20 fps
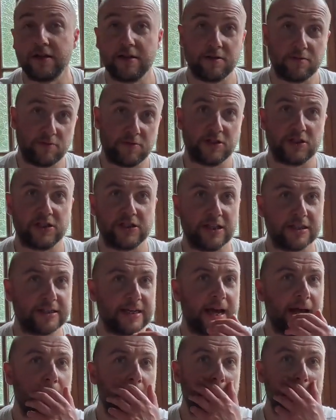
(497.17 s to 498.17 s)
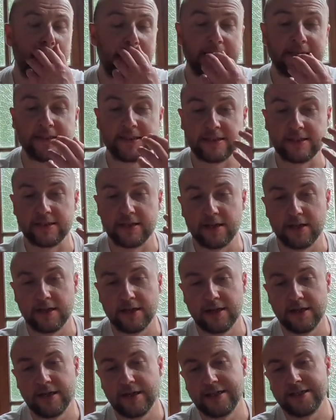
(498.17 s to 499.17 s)
which is the town, it's
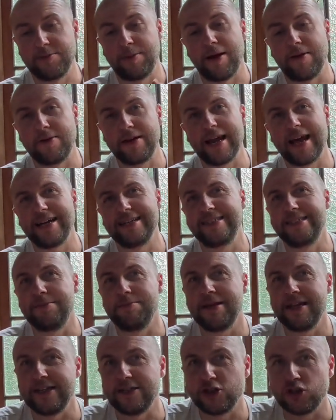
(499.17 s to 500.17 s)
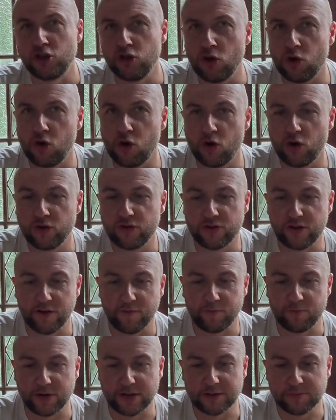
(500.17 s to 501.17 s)
about 90 minutes north
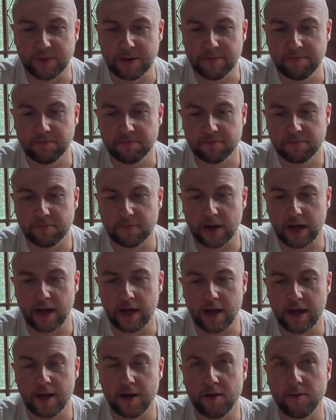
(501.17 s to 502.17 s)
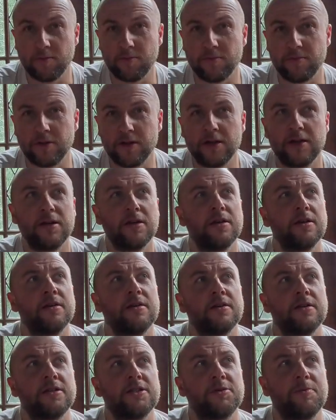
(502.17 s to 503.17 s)
of Brisbane.
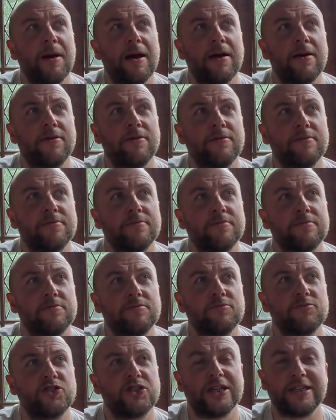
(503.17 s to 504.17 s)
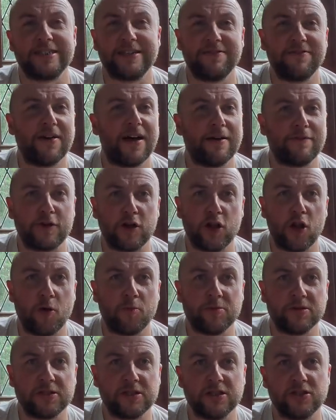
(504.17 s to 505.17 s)
It's about 65
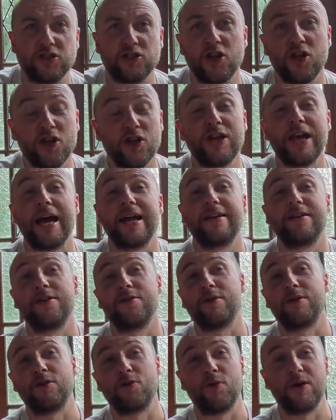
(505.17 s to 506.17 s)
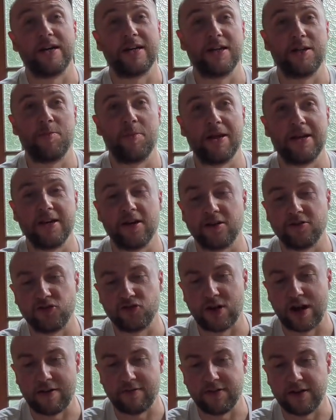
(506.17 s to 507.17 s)
kilometres, so you can do it quicker depending on
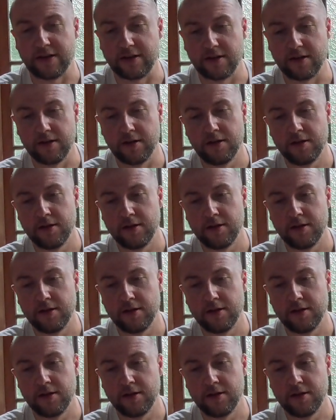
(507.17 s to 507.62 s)
traffic.